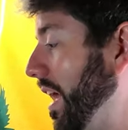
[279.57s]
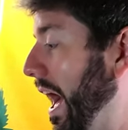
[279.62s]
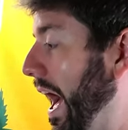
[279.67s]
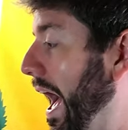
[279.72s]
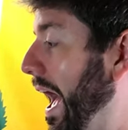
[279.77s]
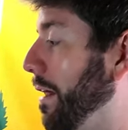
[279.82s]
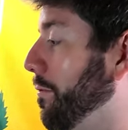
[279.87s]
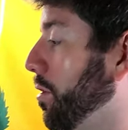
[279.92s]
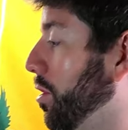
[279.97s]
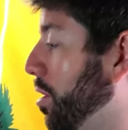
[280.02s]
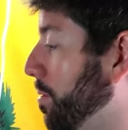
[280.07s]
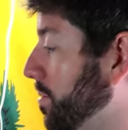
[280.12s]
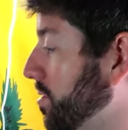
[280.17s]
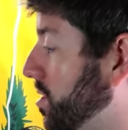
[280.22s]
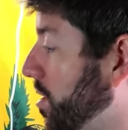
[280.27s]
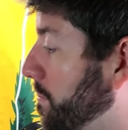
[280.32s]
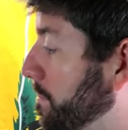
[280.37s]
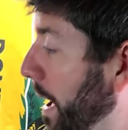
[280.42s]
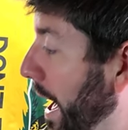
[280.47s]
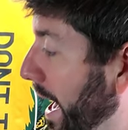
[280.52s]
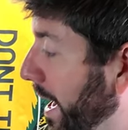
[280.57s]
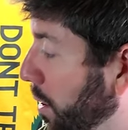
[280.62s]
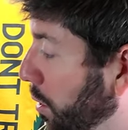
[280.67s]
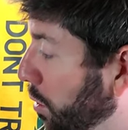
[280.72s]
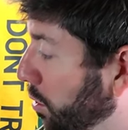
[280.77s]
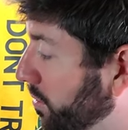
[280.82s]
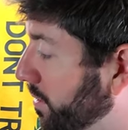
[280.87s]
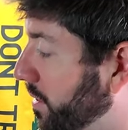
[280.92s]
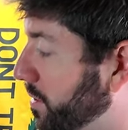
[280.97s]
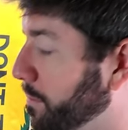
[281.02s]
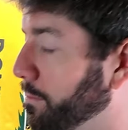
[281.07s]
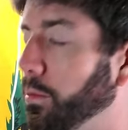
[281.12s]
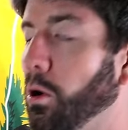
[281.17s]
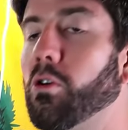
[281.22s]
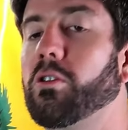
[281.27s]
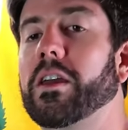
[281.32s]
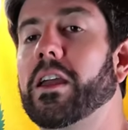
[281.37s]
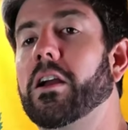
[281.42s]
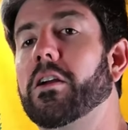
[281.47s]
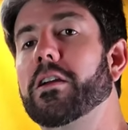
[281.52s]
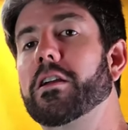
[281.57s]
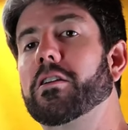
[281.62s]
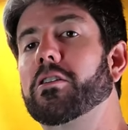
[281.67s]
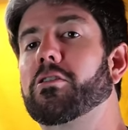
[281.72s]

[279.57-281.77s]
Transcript: I would almost just buy a whole nother bolt carrier